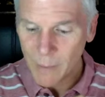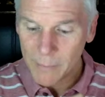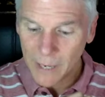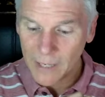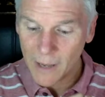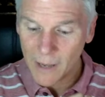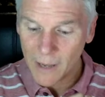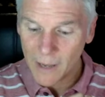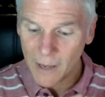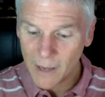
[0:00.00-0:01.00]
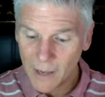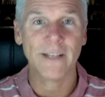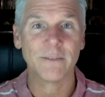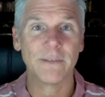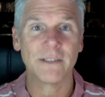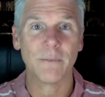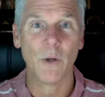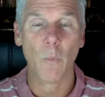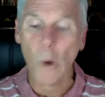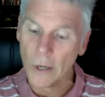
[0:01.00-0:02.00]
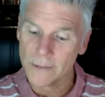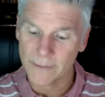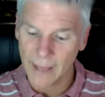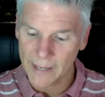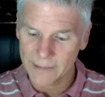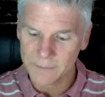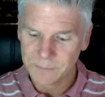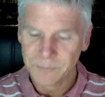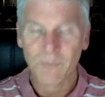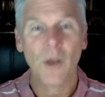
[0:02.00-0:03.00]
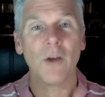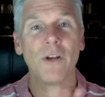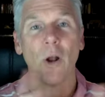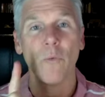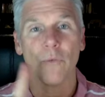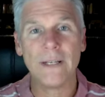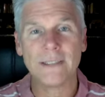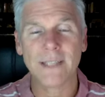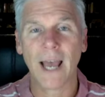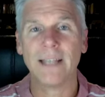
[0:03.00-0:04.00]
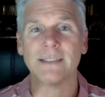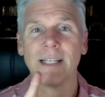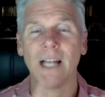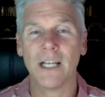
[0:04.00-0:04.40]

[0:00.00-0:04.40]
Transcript: But I love that this card gives me some new words, and that is, you know, resizing,